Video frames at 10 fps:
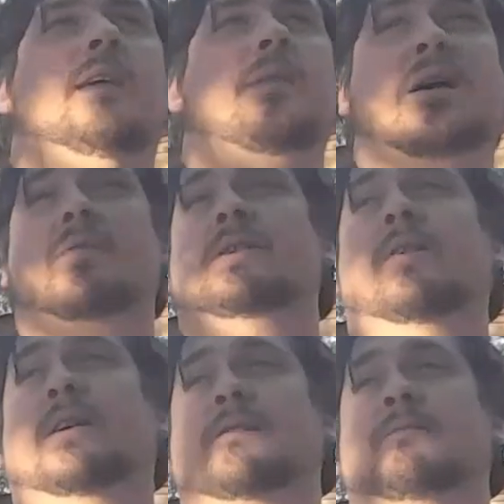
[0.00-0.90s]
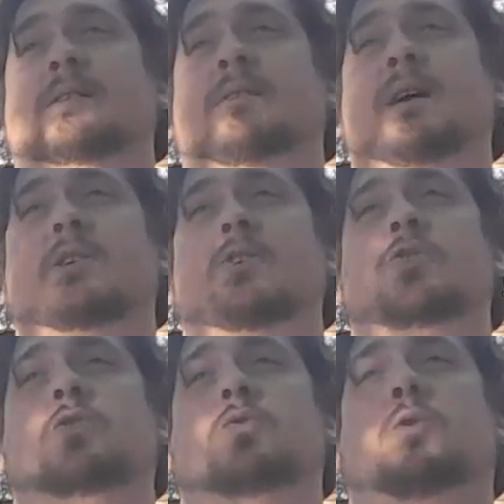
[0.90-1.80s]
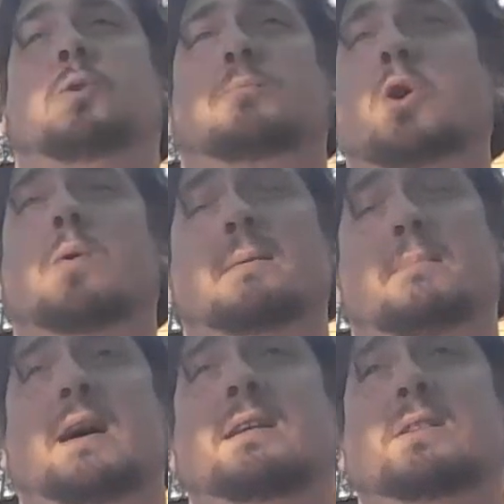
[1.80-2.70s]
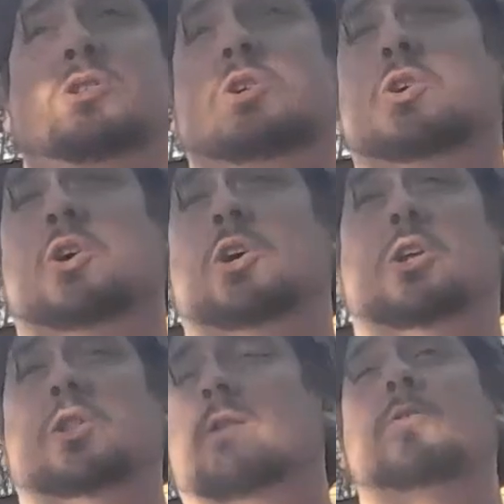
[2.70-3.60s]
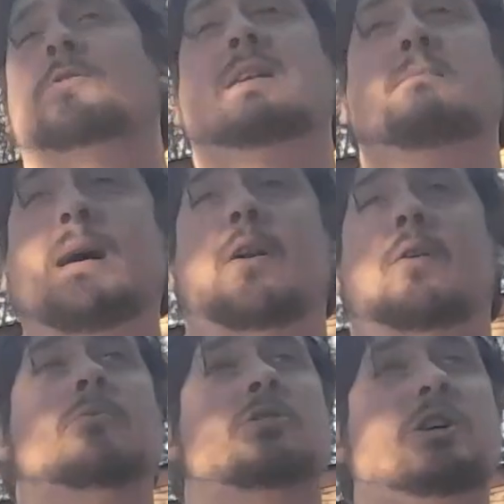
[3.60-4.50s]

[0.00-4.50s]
and the other delegates of Pennsylvania who were pro-independence, their votes didn't matter. It was